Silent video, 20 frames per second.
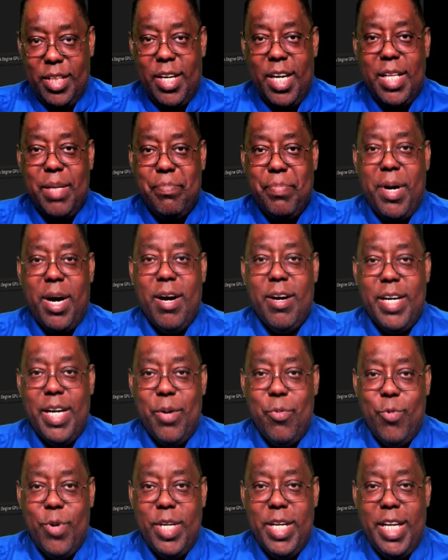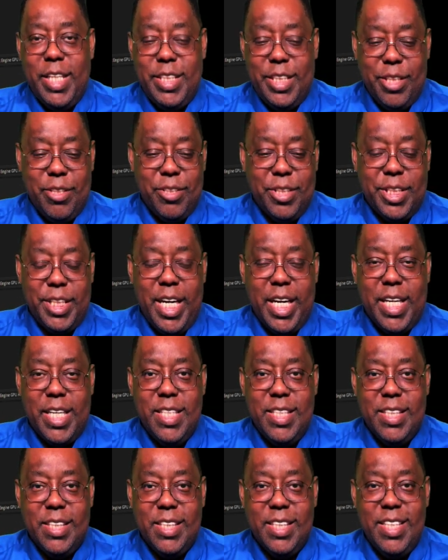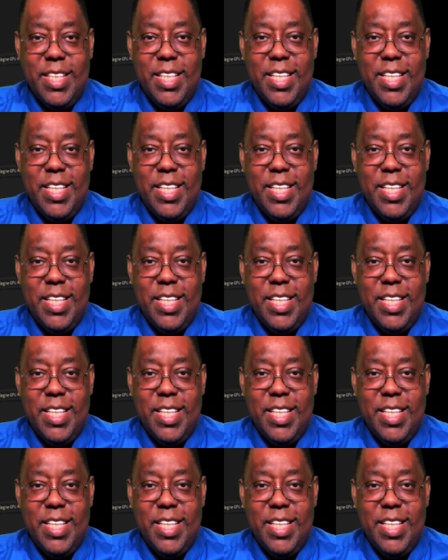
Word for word: all apart at, one, at zero seconds,